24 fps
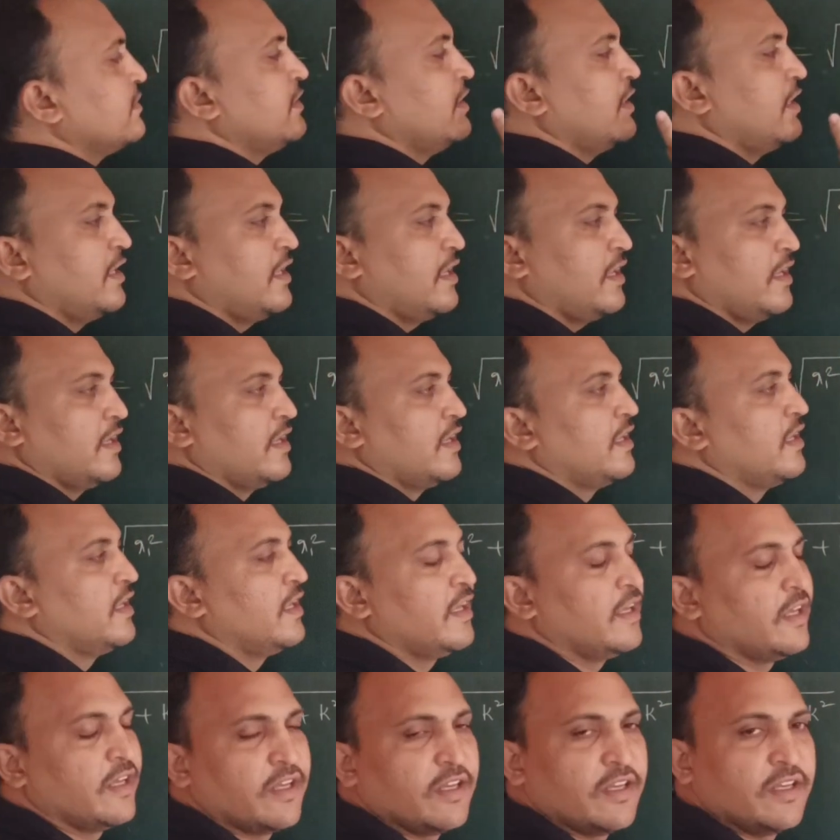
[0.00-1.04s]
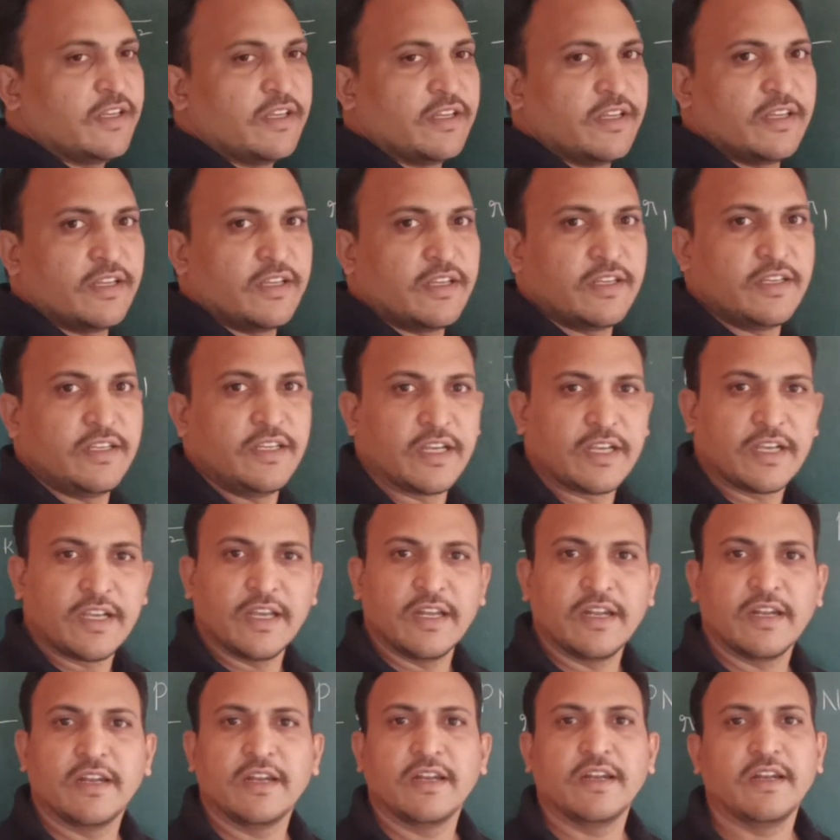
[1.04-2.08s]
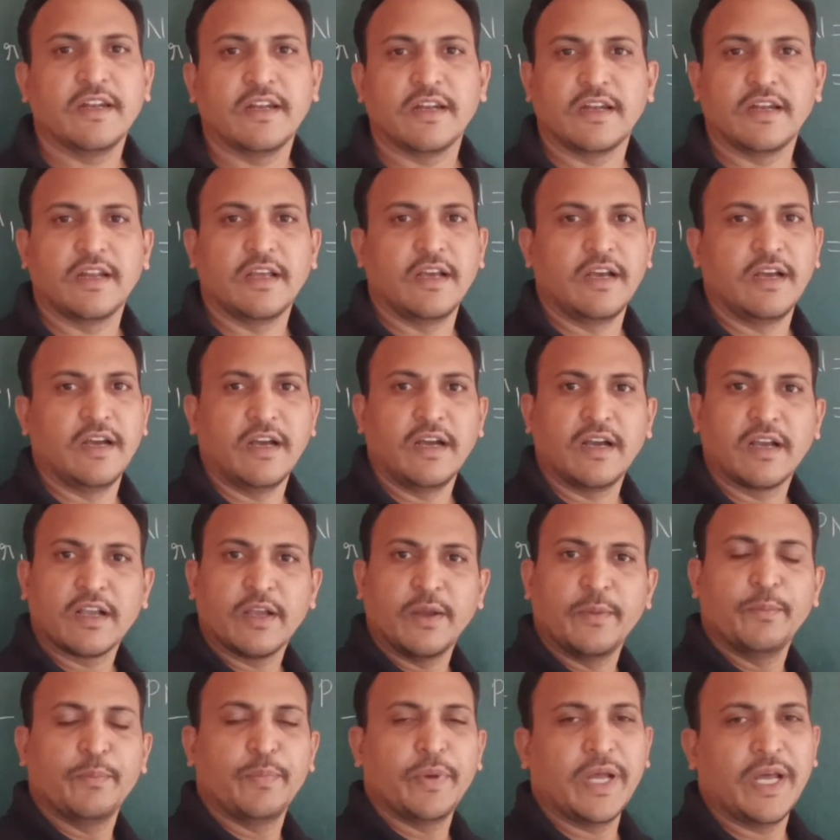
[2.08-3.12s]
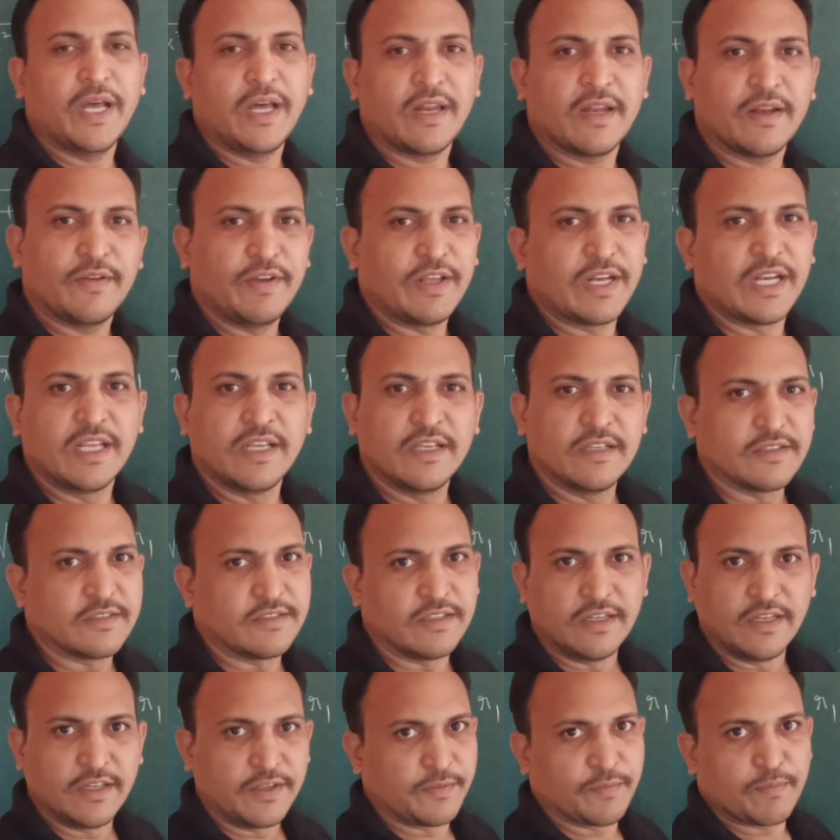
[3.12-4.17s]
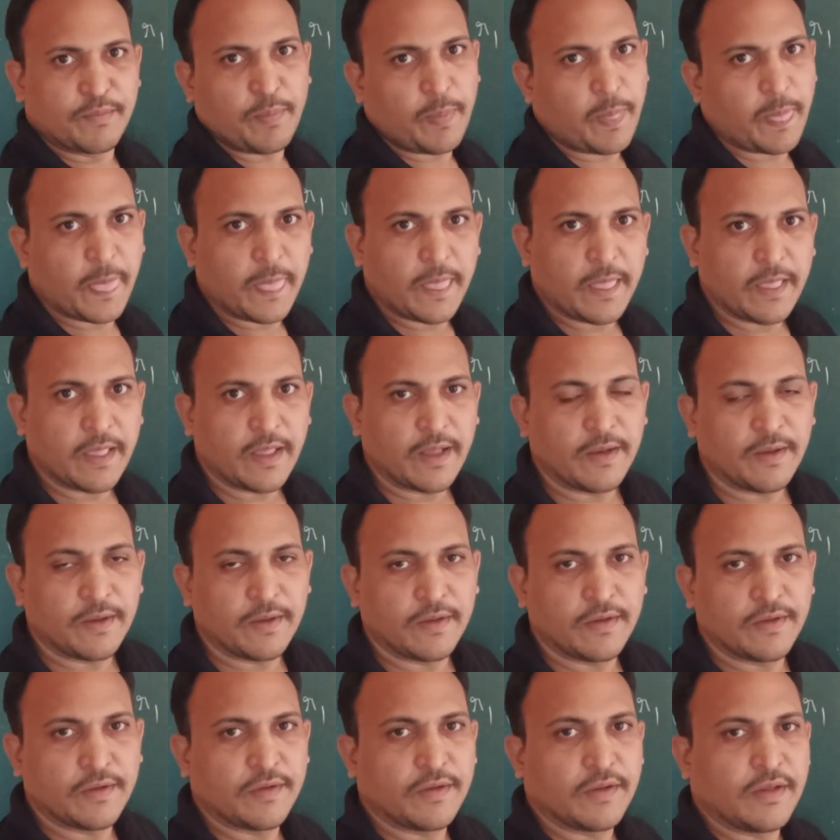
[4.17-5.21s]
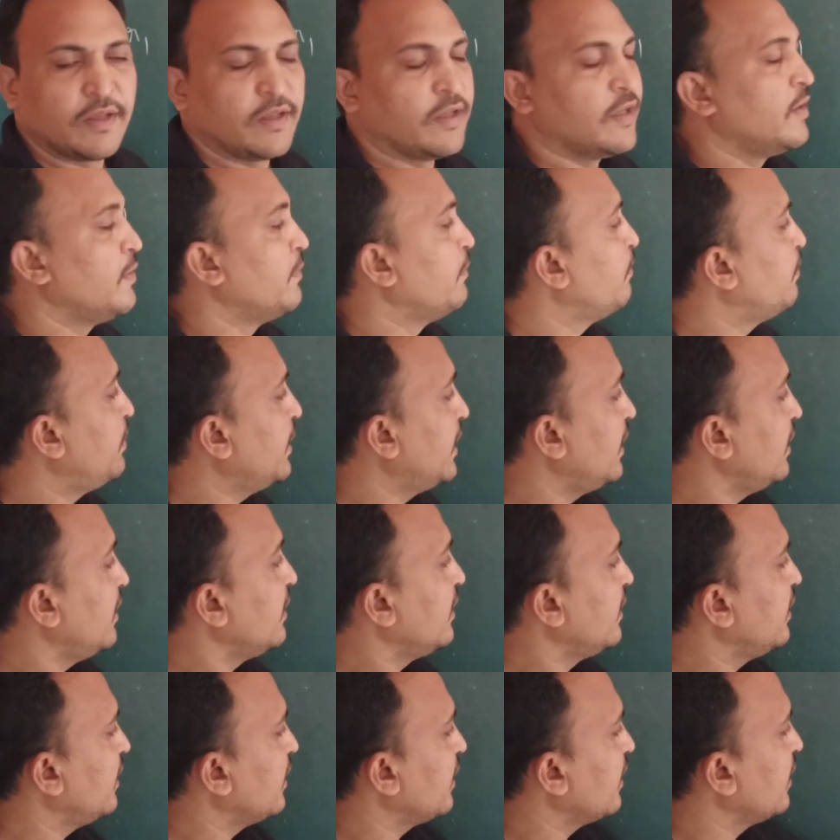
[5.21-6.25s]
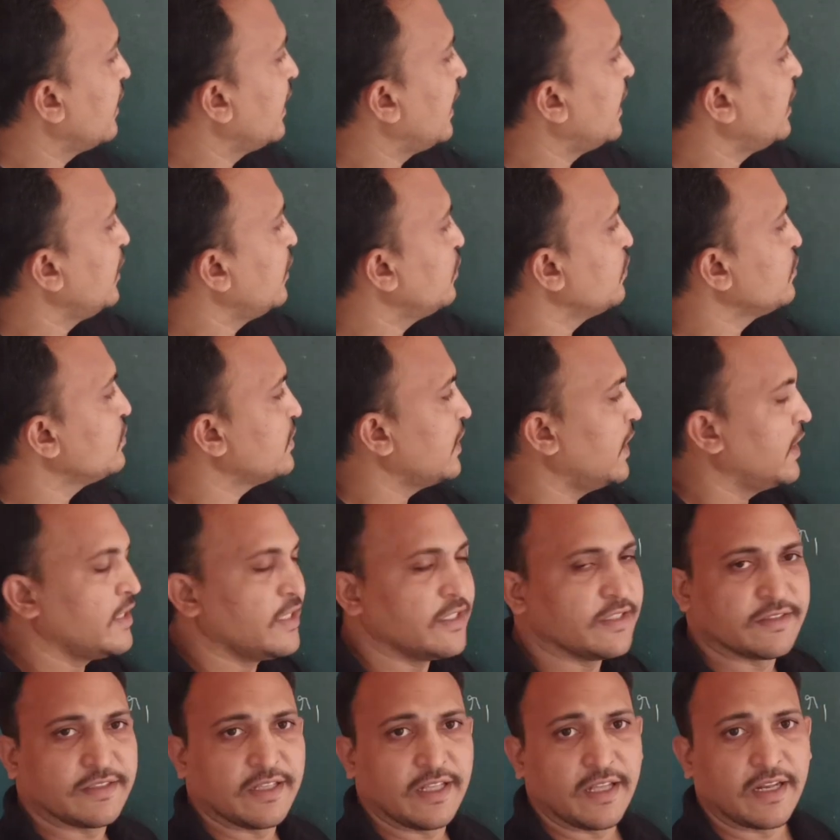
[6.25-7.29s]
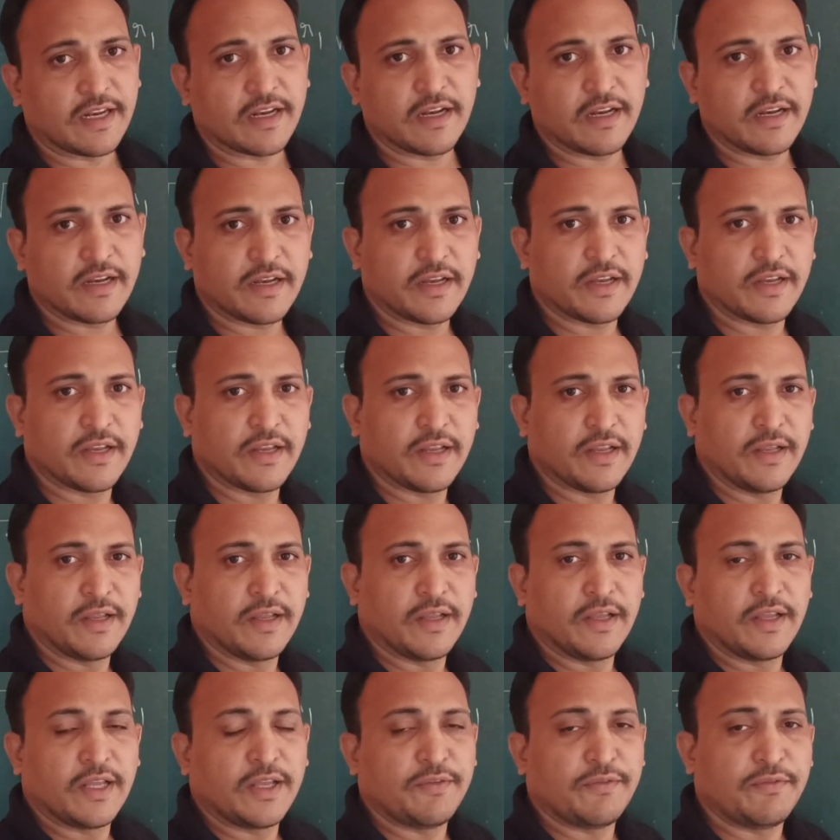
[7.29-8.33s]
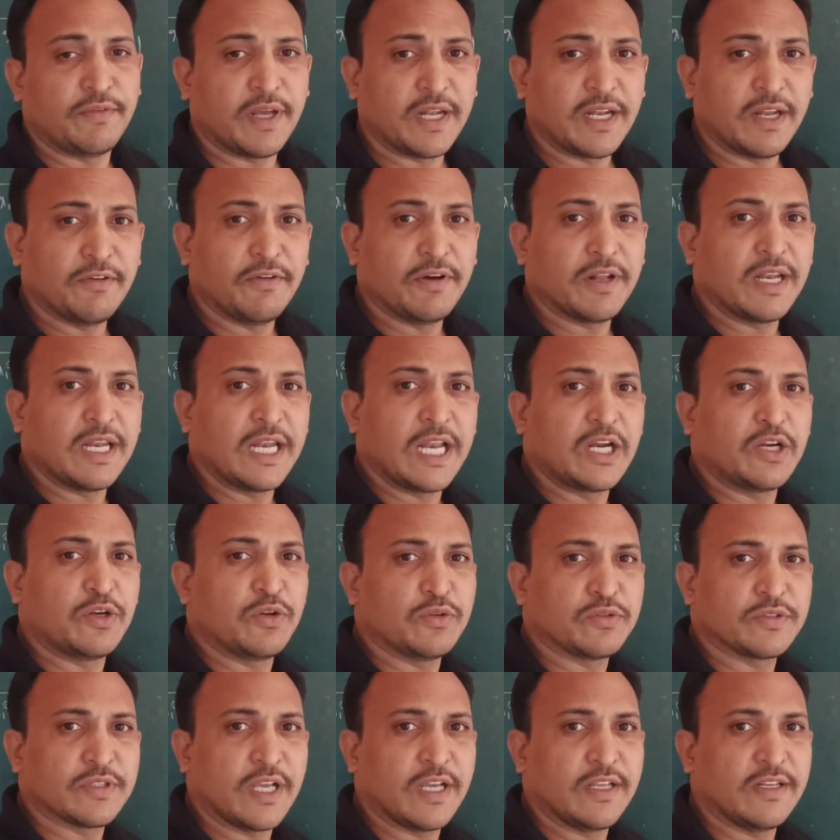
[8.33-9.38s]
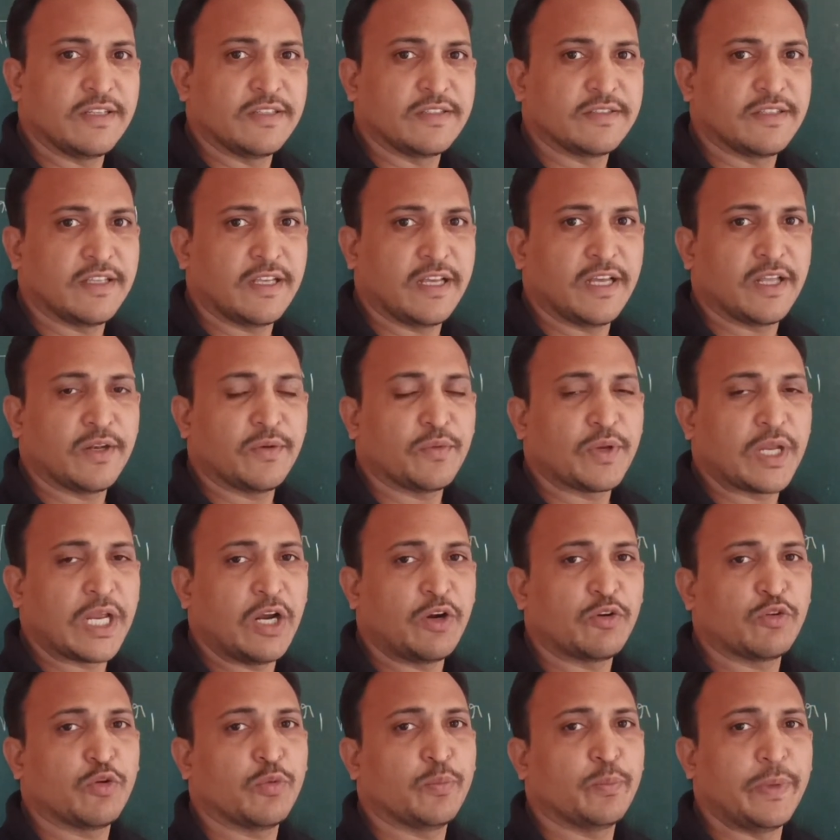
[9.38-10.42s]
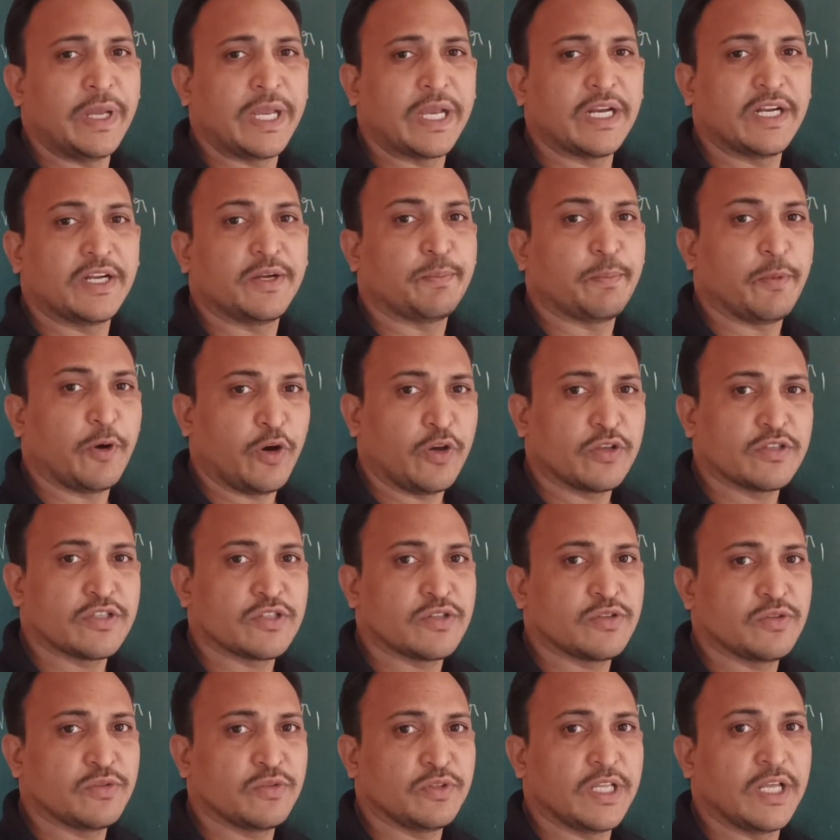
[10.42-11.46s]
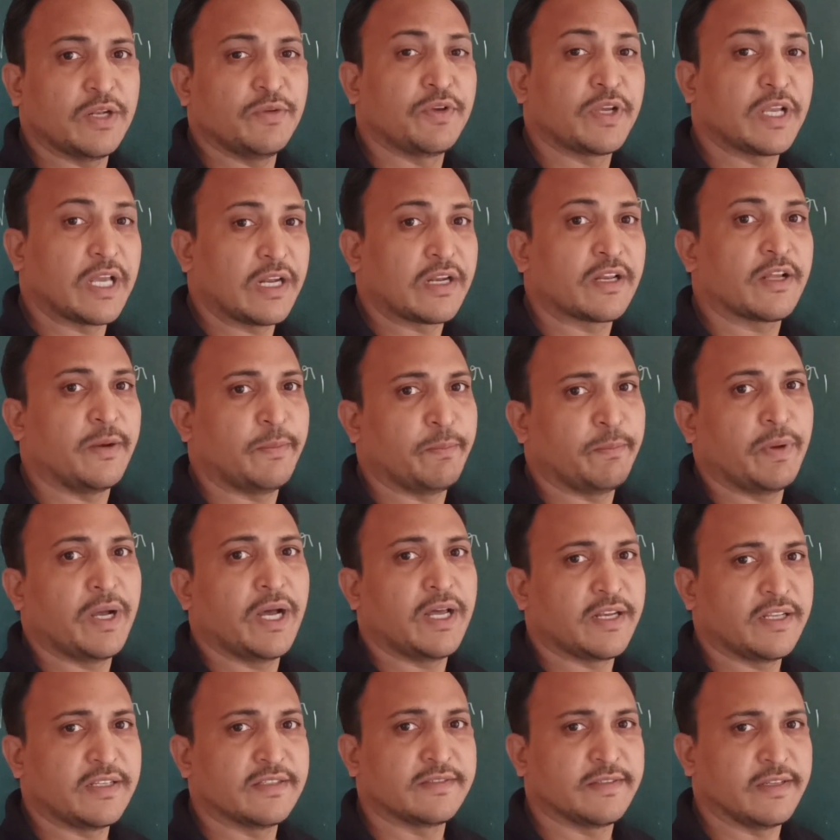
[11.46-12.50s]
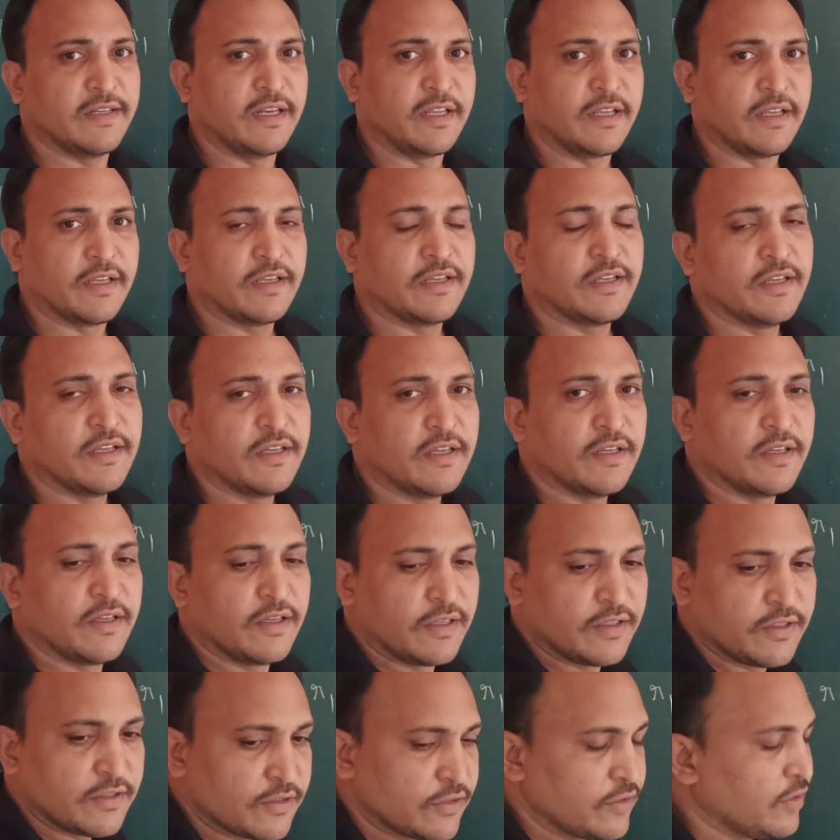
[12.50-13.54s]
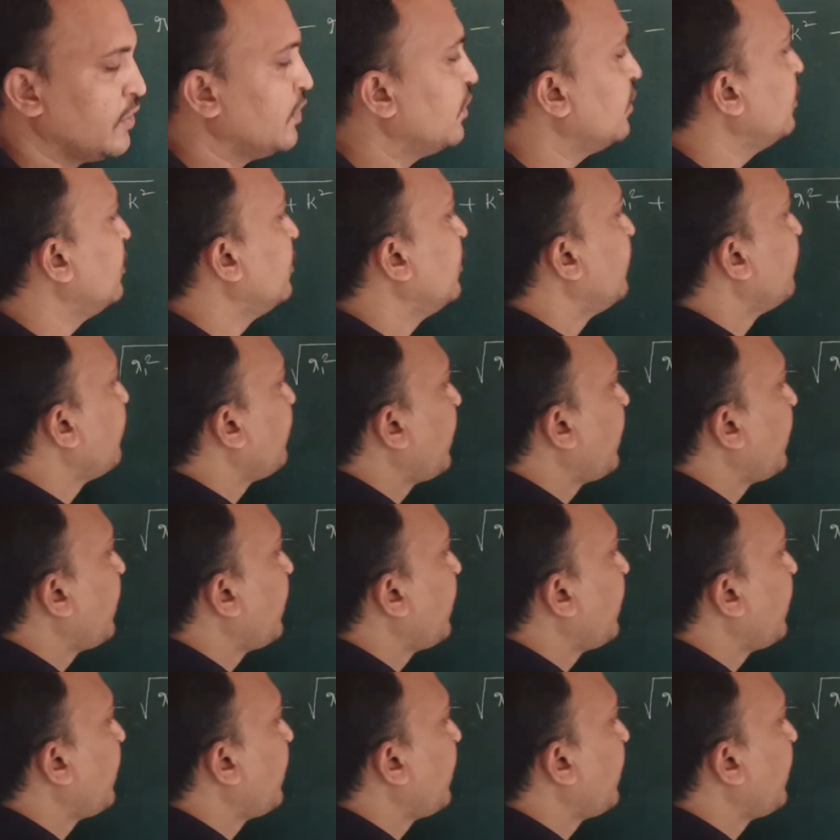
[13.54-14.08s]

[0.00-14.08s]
there, you can compare very easily, but here negative sign is there. Whenever negative sign is there, we have to make it positive, then we can compare easily. So